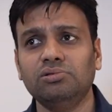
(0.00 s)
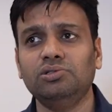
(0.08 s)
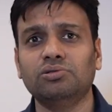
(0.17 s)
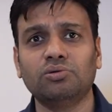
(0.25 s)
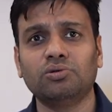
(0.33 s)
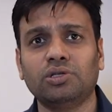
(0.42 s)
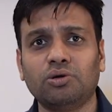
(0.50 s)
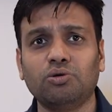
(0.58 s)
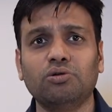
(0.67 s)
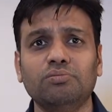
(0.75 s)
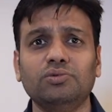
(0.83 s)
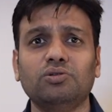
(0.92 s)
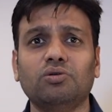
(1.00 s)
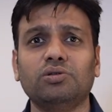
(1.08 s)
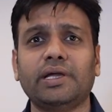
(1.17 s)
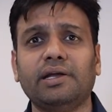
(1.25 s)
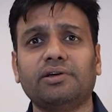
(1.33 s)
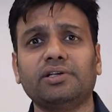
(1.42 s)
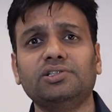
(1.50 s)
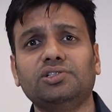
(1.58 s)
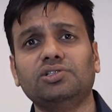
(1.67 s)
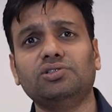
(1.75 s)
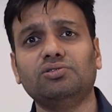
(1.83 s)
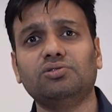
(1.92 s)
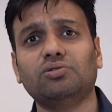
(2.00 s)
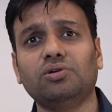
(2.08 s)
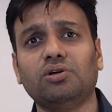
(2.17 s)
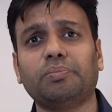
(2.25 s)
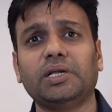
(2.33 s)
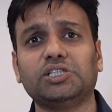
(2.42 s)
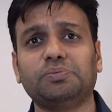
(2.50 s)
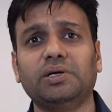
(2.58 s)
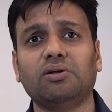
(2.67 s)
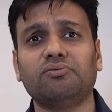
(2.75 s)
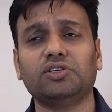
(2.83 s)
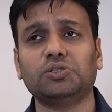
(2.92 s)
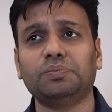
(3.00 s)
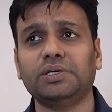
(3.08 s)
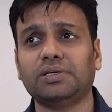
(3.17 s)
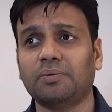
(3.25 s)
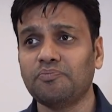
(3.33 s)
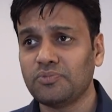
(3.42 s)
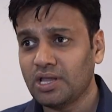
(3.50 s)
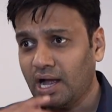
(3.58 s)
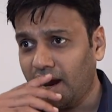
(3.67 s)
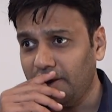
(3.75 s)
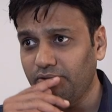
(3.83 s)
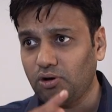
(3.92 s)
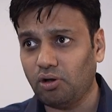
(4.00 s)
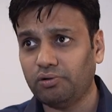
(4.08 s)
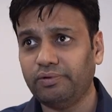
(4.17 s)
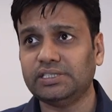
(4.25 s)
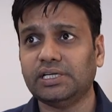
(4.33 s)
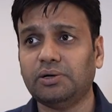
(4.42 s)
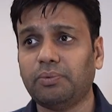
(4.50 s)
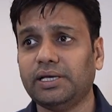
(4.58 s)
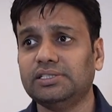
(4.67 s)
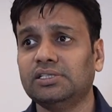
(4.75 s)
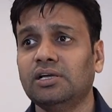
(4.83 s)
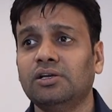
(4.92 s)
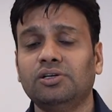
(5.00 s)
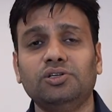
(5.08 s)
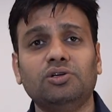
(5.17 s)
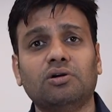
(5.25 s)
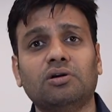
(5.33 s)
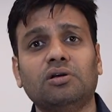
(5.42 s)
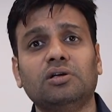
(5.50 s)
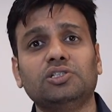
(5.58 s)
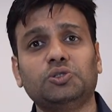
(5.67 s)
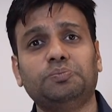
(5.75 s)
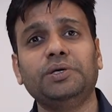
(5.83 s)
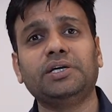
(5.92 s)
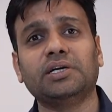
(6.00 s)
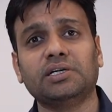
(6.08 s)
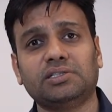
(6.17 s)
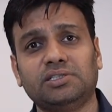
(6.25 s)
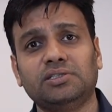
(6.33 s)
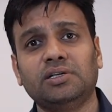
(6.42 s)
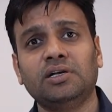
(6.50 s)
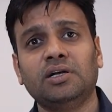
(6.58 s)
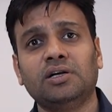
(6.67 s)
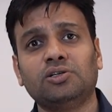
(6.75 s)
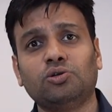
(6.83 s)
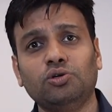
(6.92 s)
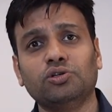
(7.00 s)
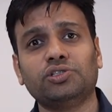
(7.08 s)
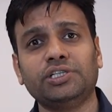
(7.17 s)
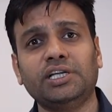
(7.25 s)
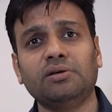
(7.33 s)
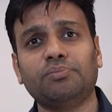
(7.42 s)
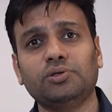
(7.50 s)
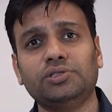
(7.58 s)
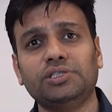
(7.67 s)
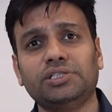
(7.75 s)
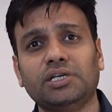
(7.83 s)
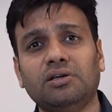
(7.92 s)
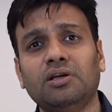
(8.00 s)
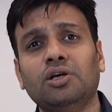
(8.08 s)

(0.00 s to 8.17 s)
you know the room, you know the entrances, you know your placement of the speaker. I would always advise your speakers to your seating position